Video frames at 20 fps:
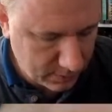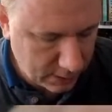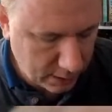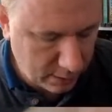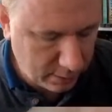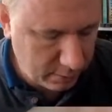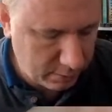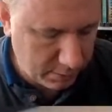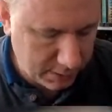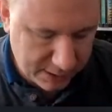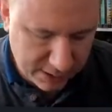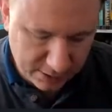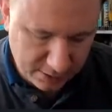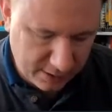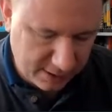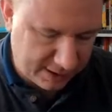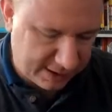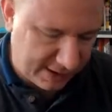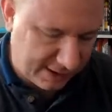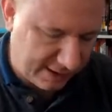Oh, it's
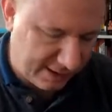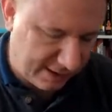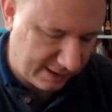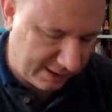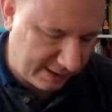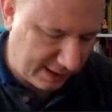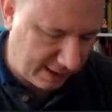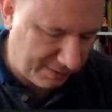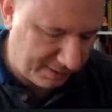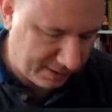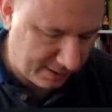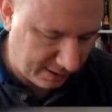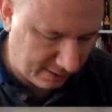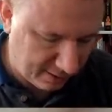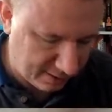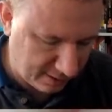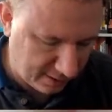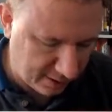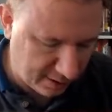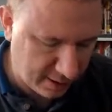not exactly the same, is it?
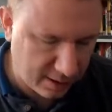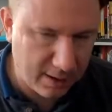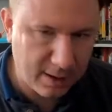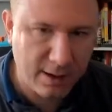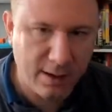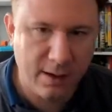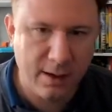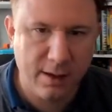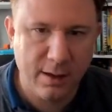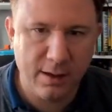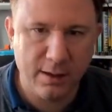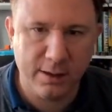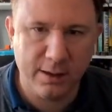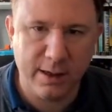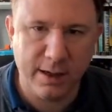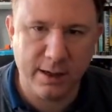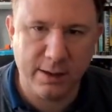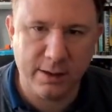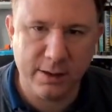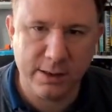Look,
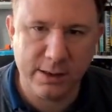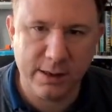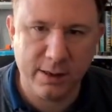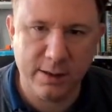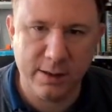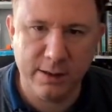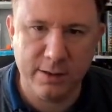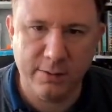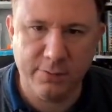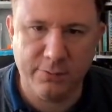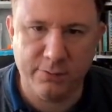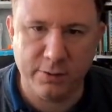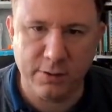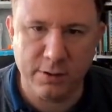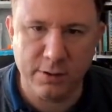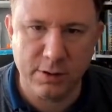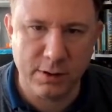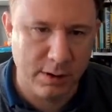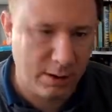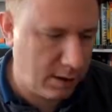they are slightly
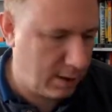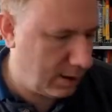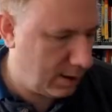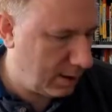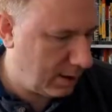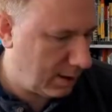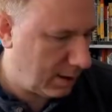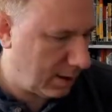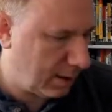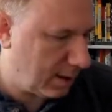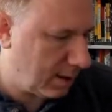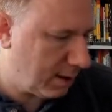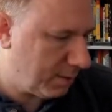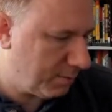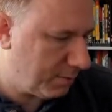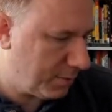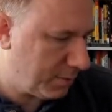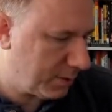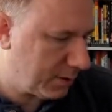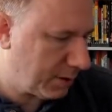different.
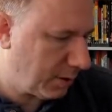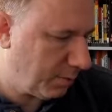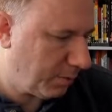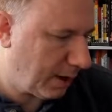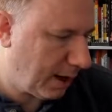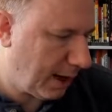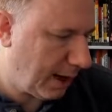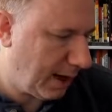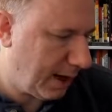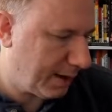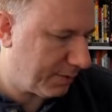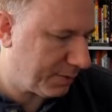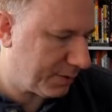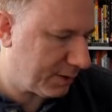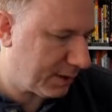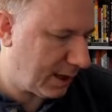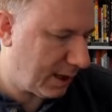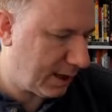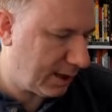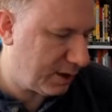So perhaps
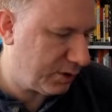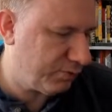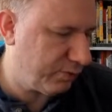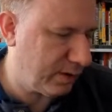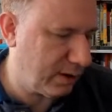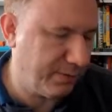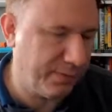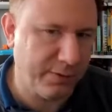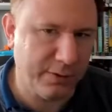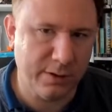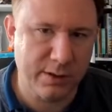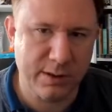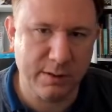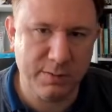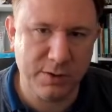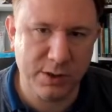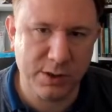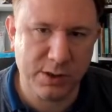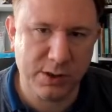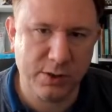that is relevant.
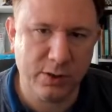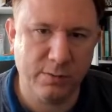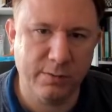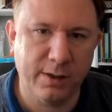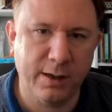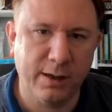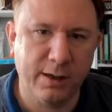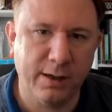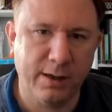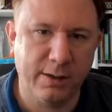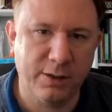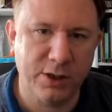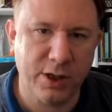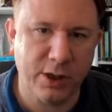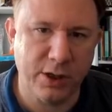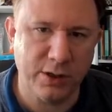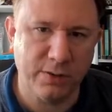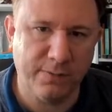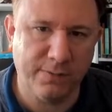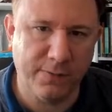Let me just stop that.
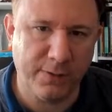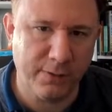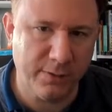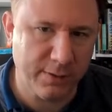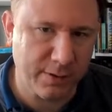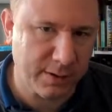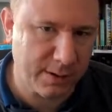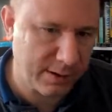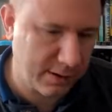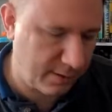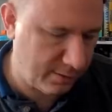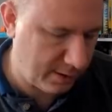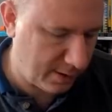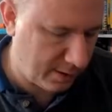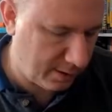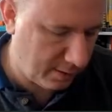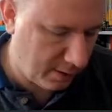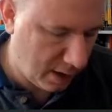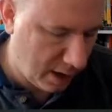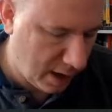Change of focus. There we go.